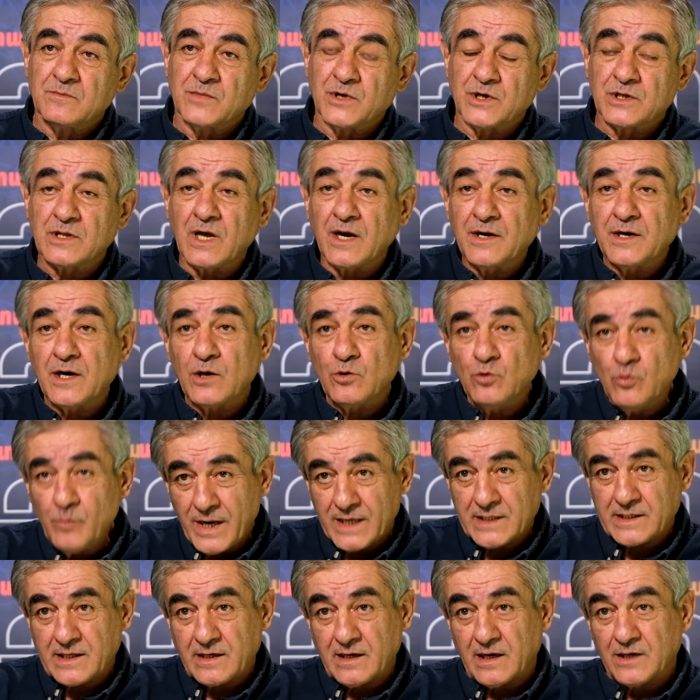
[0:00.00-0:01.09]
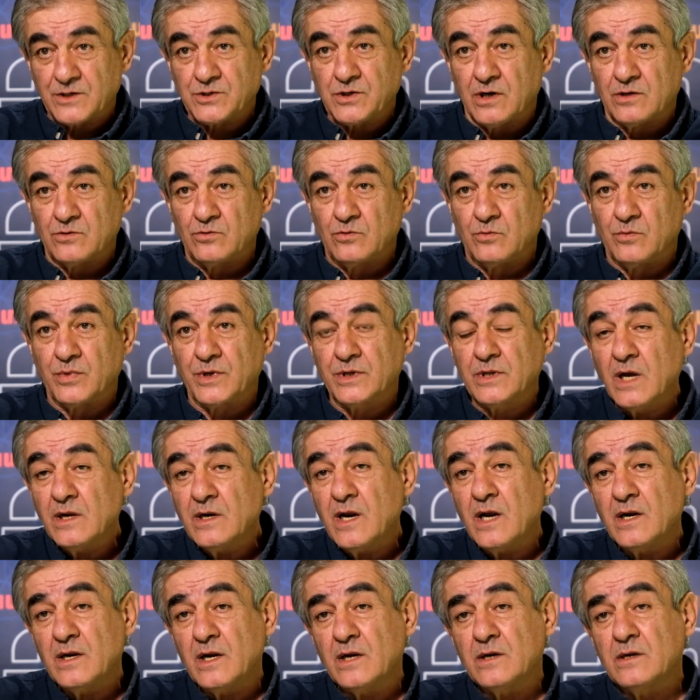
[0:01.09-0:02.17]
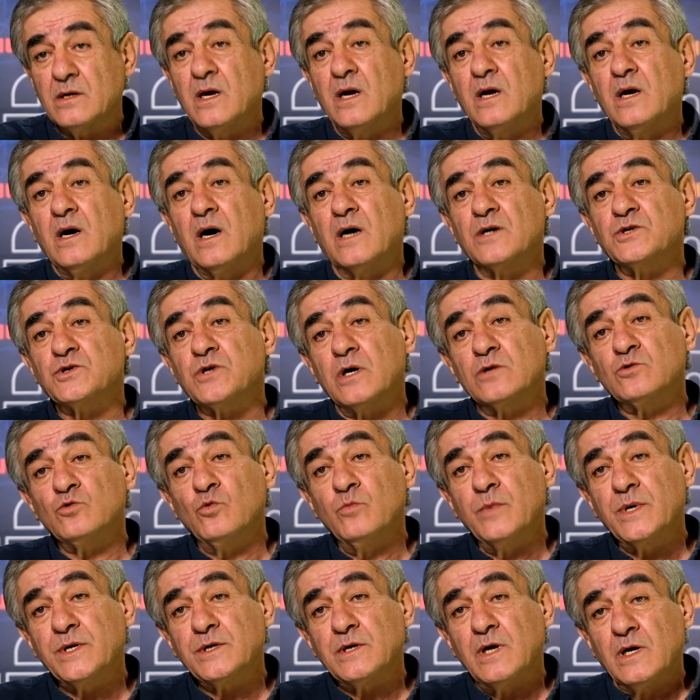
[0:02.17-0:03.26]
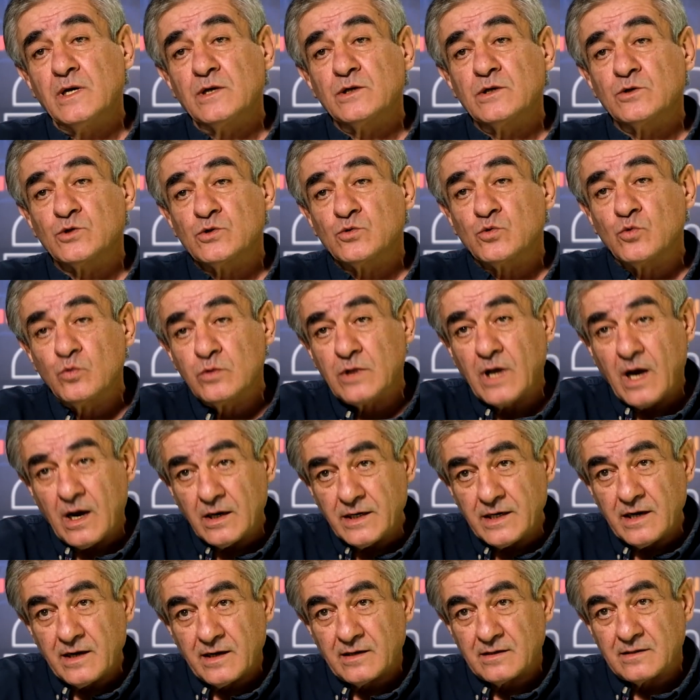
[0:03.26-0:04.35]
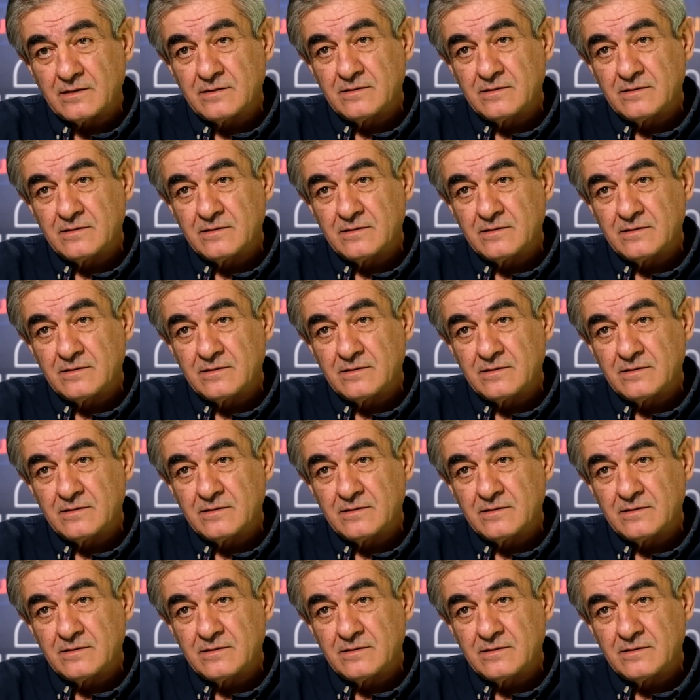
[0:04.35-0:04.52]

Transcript: Who did Britain work with? Britain worked with Sultan.